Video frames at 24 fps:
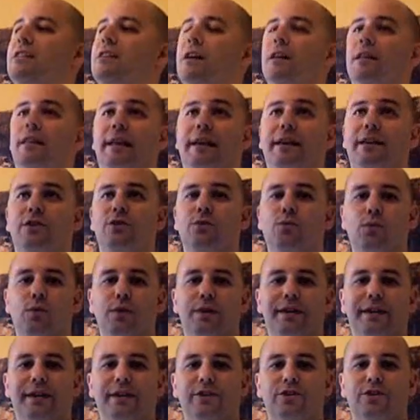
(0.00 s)
done like you would
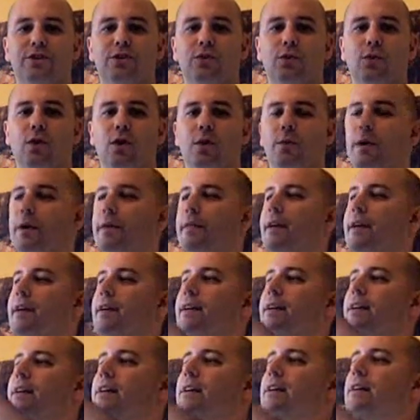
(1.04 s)
in a store where they,
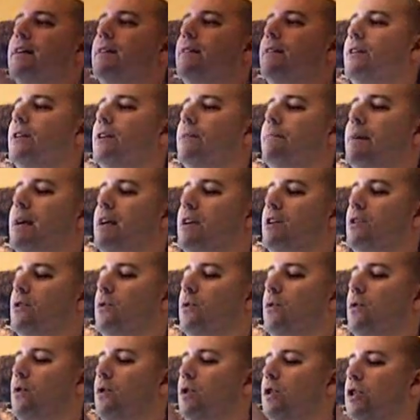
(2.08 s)
make it
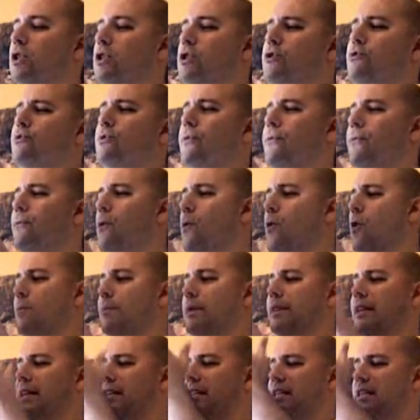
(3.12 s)
all uniform and
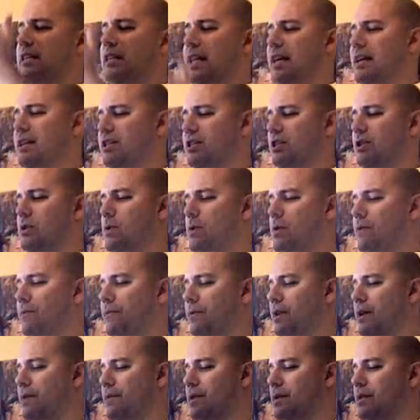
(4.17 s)
they slice it off
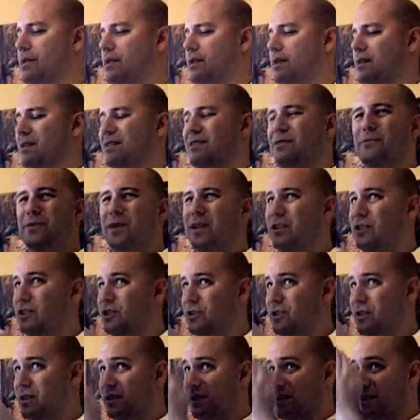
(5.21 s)
and everything. You really
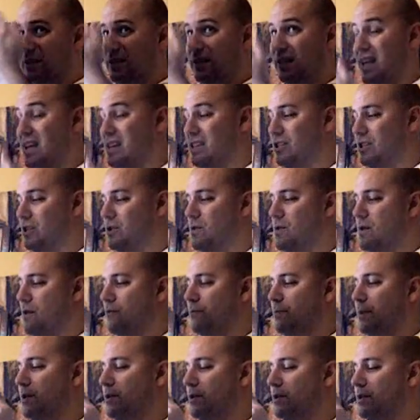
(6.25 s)
shouldn't slice it off,
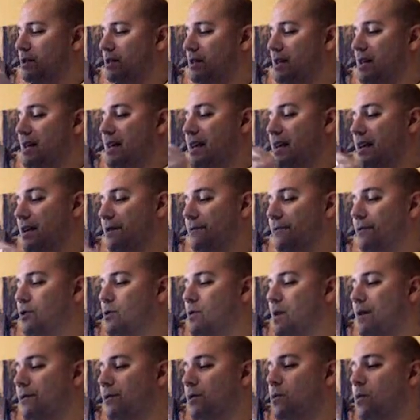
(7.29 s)
because if you
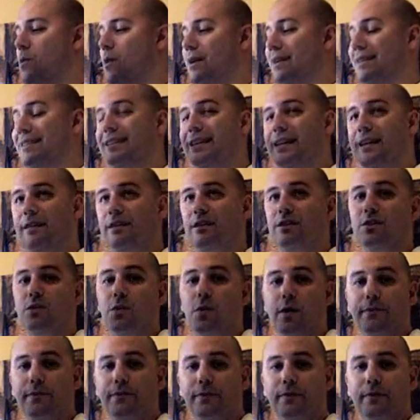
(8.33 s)
ever want to take this
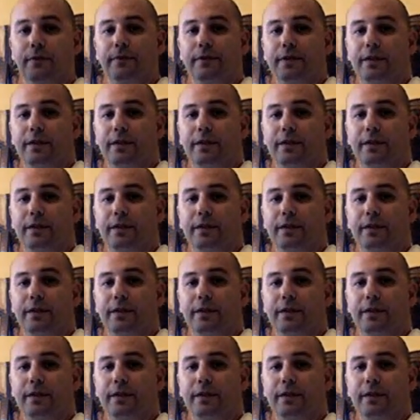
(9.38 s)
off of